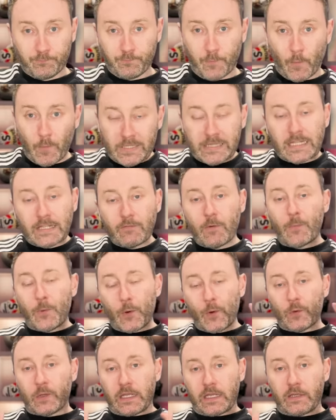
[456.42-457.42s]
But with
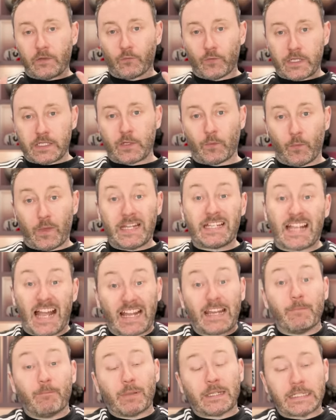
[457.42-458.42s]
Liverpool in recent weeks,
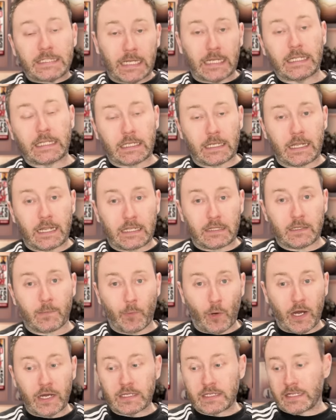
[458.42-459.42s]
and in particular in the
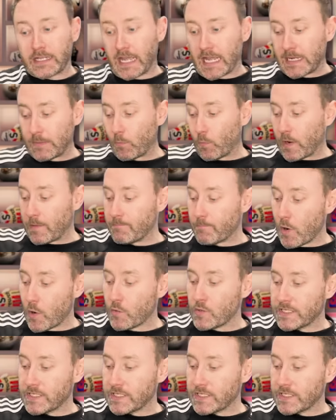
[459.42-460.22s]
Brighton game, when Mo